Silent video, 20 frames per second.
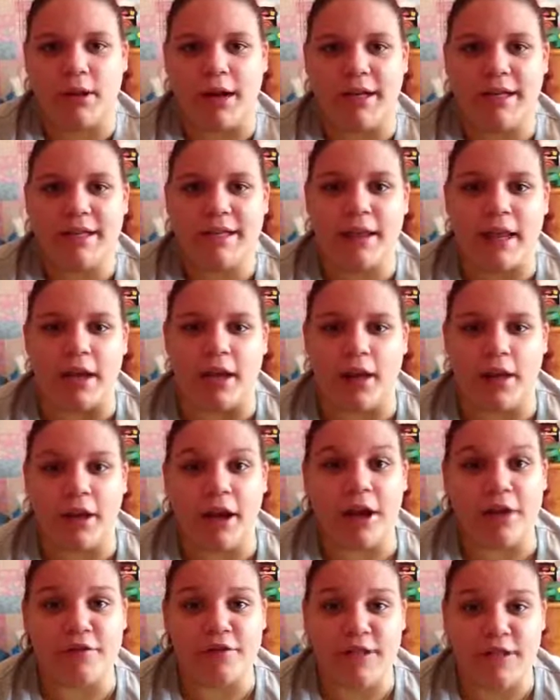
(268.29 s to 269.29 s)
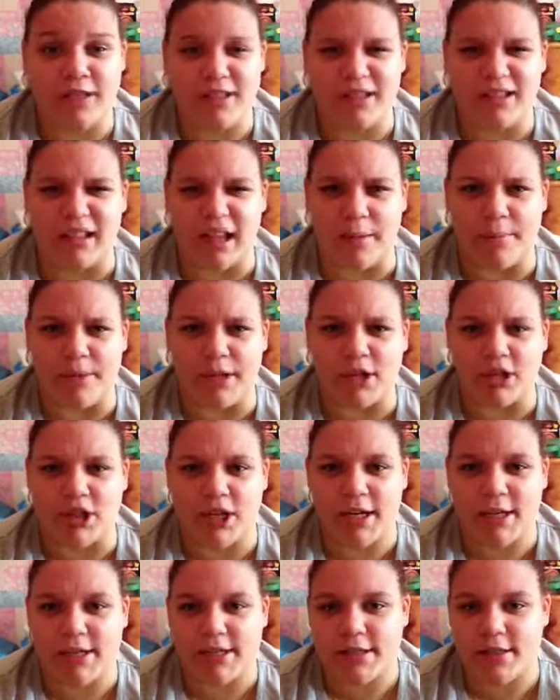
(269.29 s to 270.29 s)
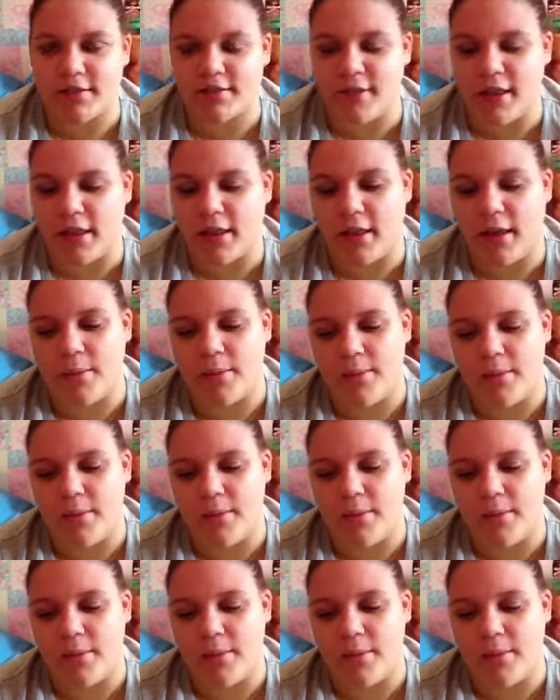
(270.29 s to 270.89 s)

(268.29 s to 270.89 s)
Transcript: I obviously still like milkshakes and stuff like that,